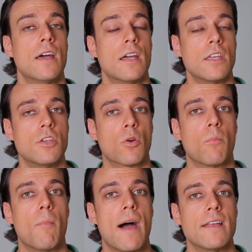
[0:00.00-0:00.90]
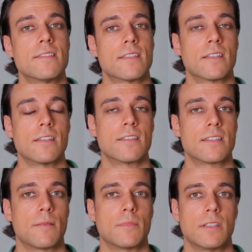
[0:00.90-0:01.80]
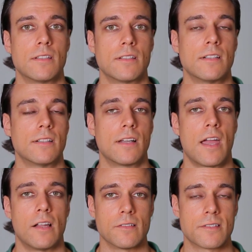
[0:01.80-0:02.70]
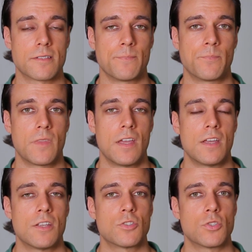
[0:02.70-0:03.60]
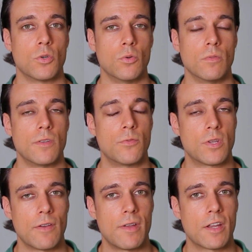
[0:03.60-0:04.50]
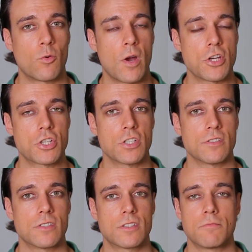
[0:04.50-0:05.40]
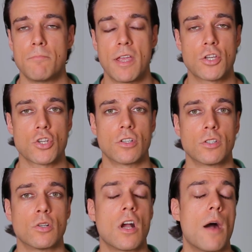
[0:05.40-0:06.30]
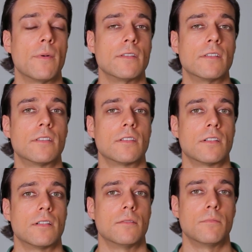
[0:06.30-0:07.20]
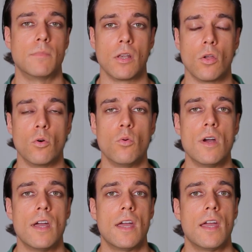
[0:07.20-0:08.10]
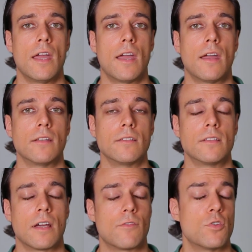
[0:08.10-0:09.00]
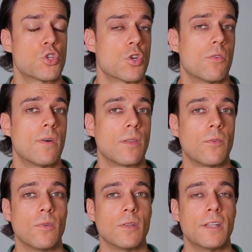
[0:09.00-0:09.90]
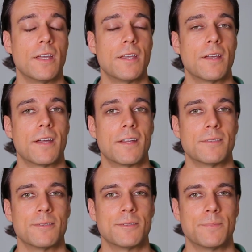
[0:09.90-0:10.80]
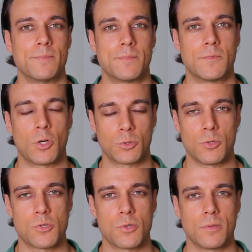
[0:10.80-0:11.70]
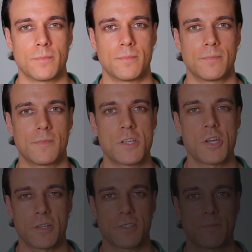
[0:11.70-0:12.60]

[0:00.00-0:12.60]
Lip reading: your mindset is something else. So if you have any questions, make sure to comment below, and I wish you a wonderful day and talk to you soon. Cheers.